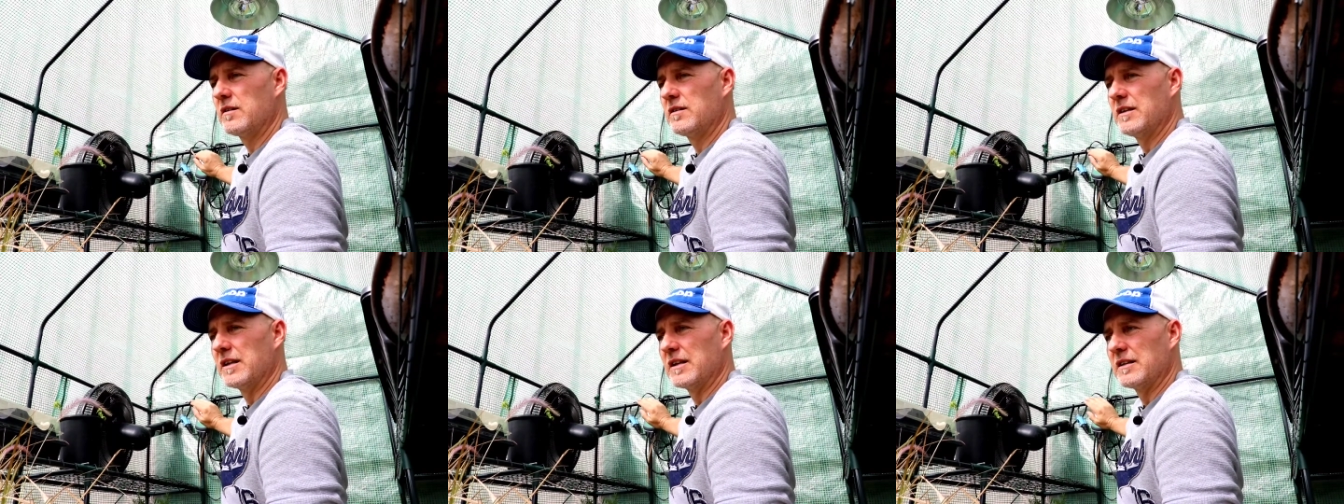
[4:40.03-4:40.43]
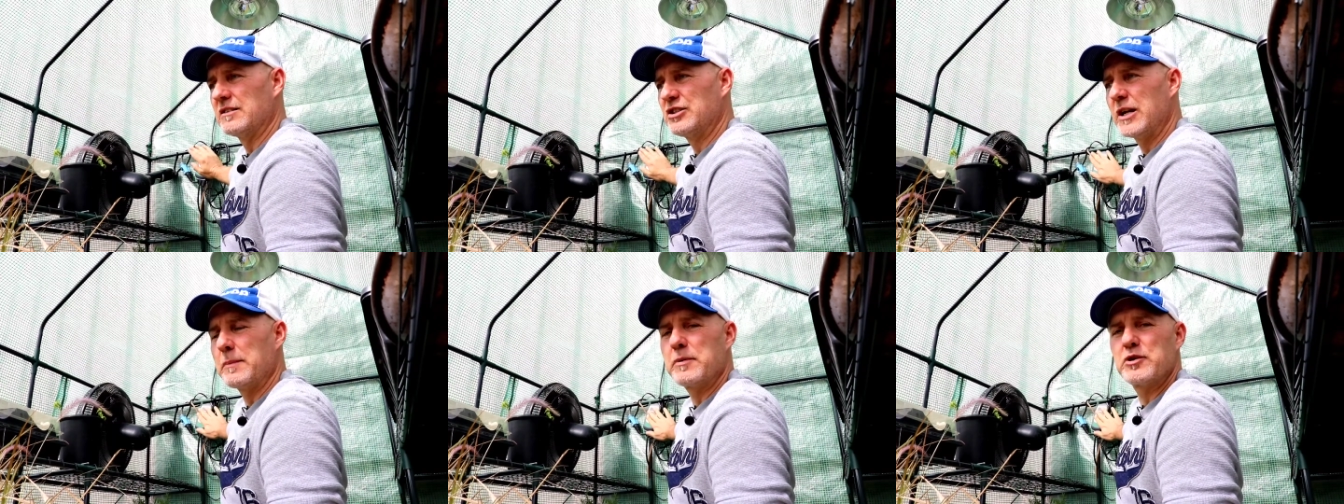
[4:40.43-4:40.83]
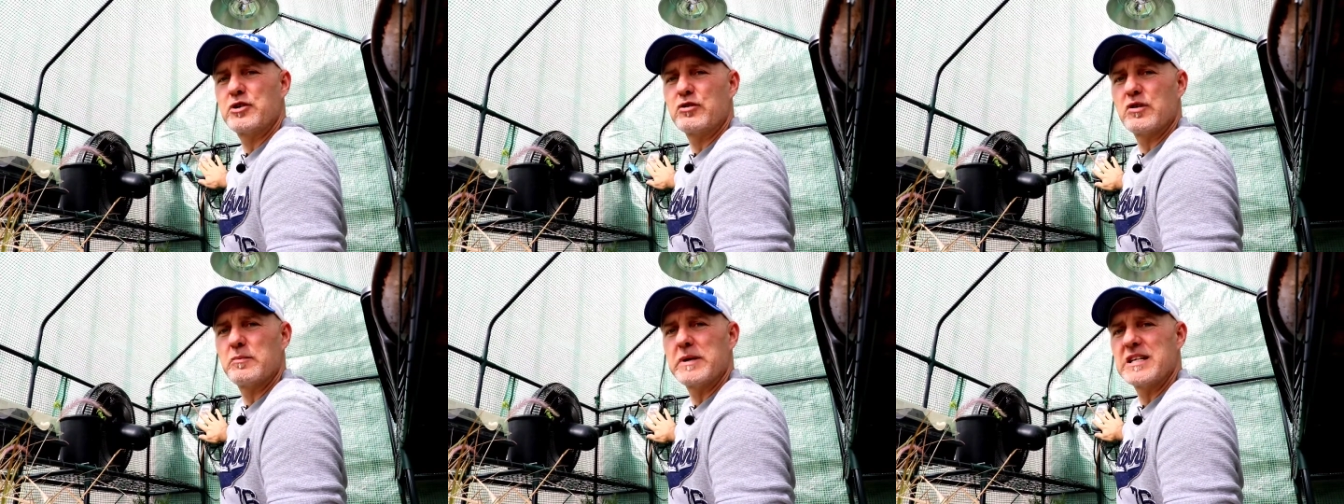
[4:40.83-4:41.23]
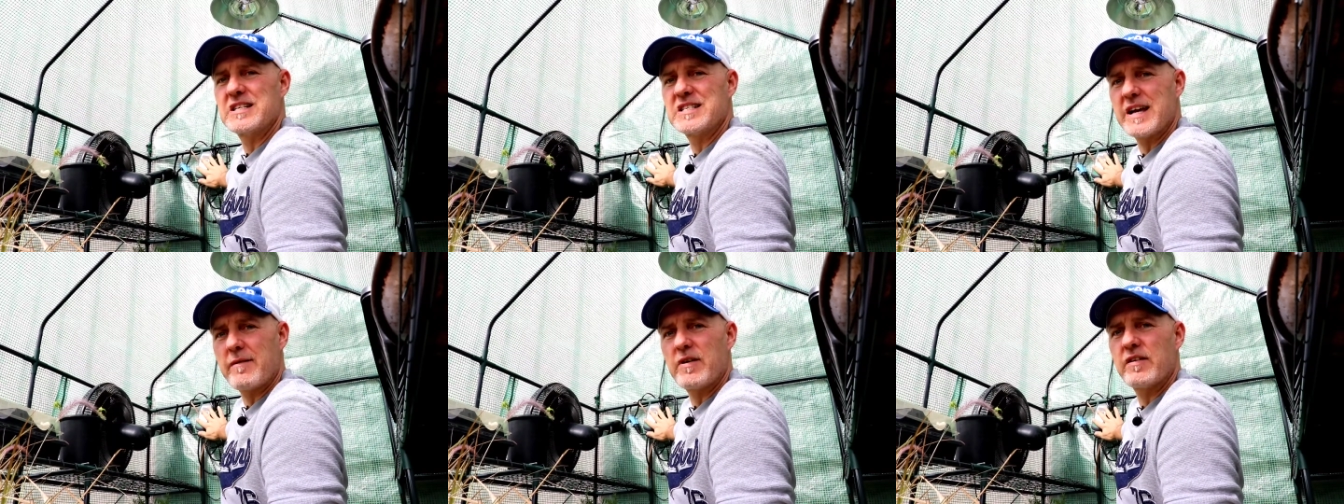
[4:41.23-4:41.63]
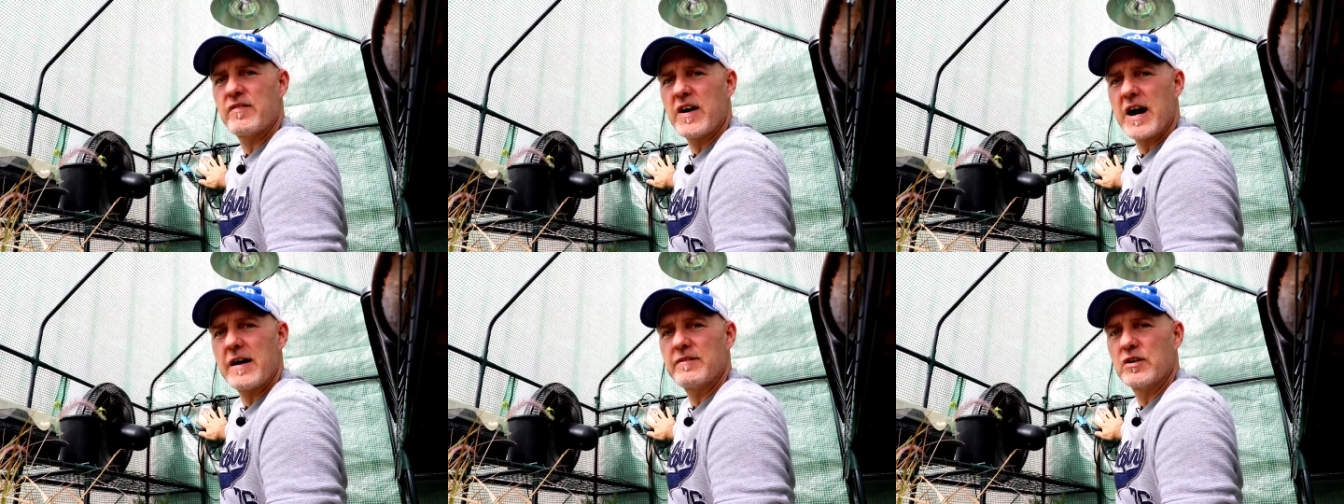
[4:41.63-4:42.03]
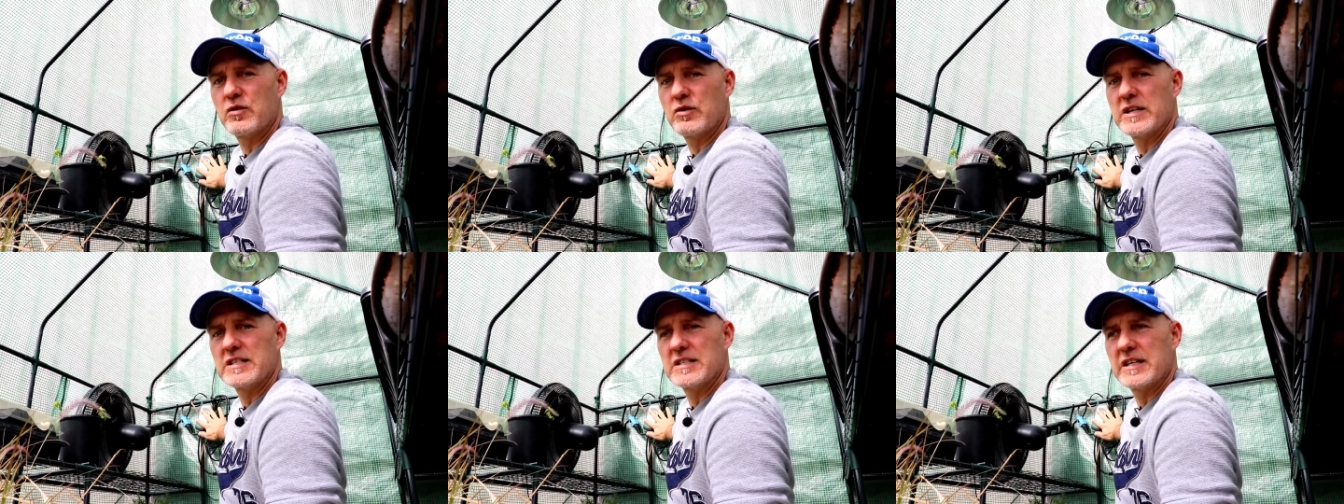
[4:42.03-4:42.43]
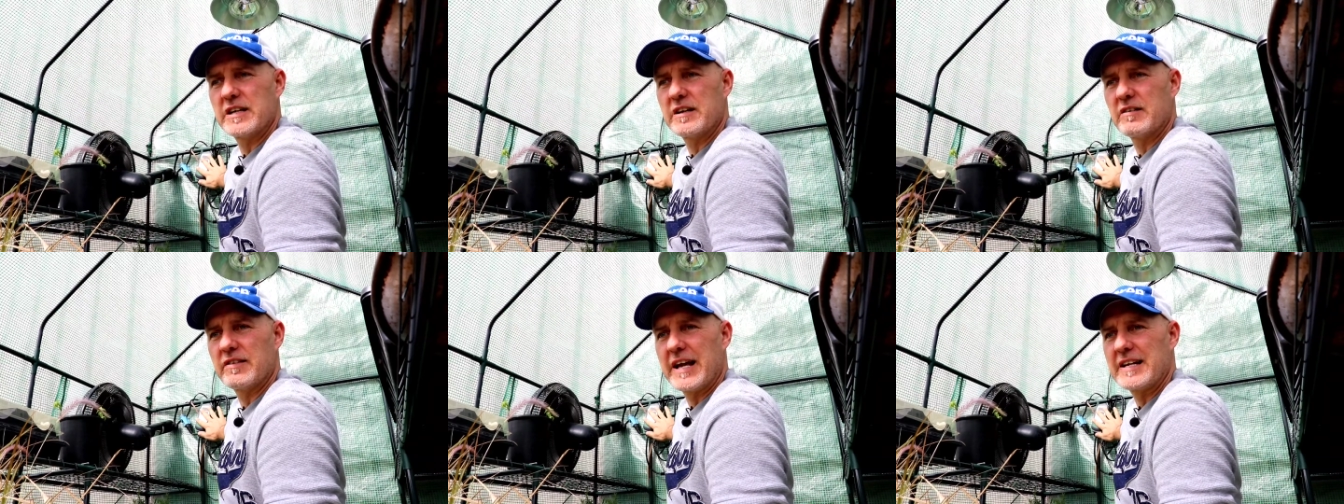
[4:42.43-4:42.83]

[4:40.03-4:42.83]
the temperature to be 75 degrees in here.